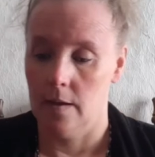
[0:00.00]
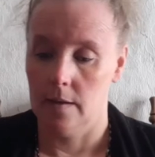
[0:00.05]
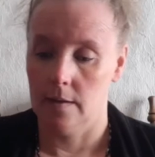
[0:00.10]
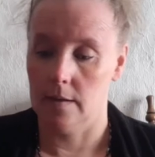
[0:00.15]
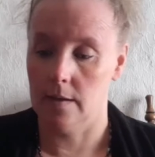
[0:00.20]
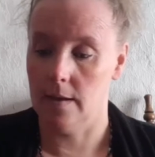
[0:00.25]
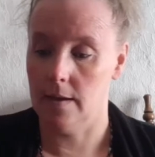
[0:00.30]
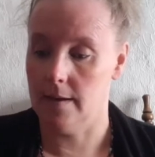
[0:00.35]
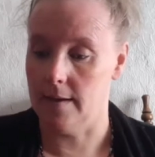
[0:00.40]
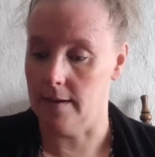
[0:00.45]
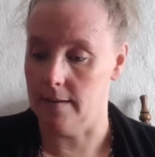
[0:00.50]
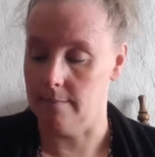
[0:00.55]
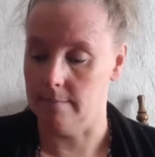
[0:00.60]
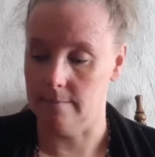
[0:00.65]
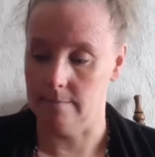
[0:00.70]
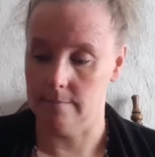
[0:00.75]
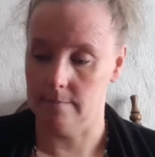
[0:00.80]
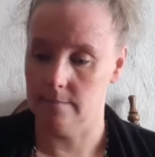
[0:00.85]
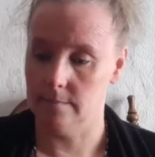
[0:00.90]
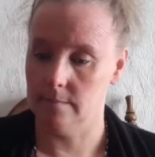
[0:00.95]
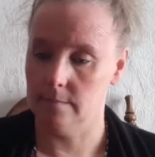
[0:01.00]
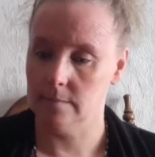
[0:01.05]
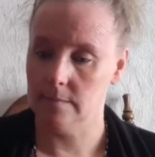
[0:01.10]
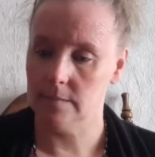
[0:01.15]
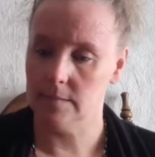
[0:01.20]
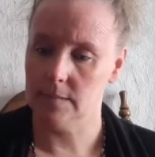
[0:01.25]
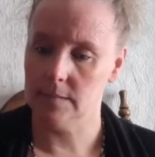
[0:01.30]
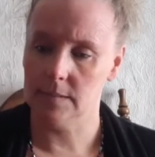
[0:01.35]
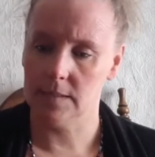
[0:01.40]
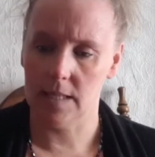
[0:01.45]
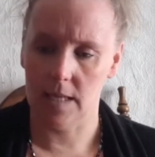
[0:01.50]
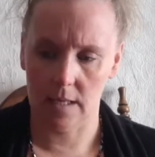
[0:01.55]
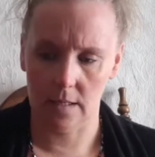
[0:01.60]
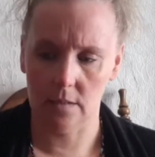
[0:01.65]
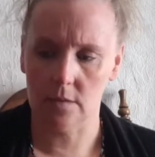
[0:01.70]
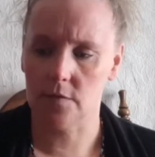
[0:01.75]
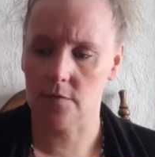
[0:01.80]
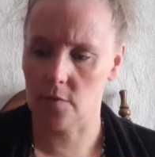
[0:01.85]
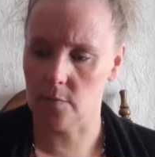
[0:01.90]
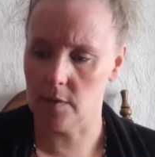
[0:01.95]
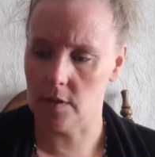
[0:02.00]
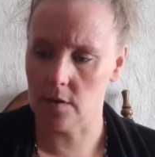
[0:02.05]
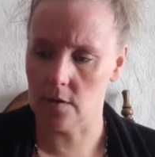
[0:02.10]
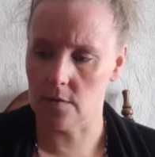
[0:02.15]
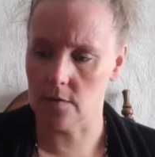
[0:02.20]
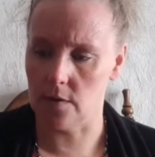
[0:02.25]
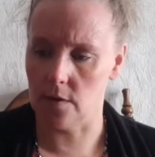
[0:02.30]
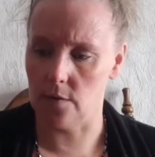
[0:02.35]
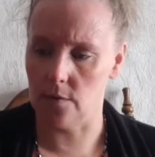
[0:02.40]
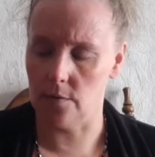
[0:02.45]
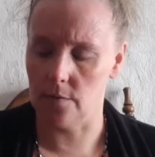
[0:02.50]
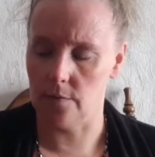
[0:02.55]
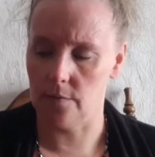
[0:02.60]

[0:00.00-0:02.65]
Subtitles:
Yeah, that looks familiar though.